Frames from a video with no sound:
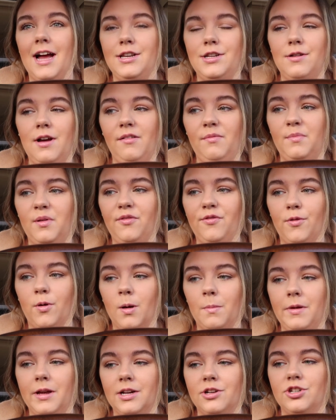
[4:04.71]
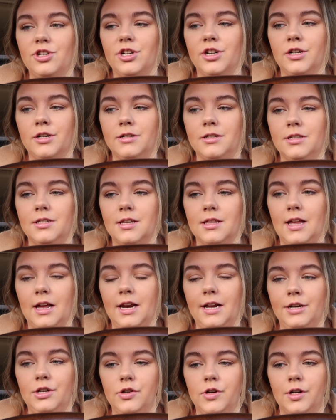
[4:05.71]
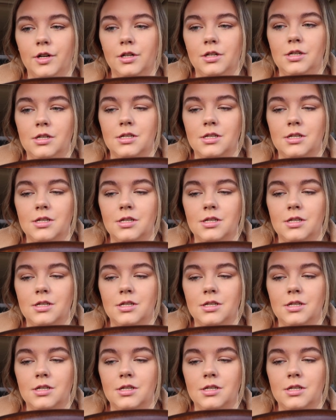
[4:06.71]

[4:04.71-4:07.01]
I do have before pictures that I took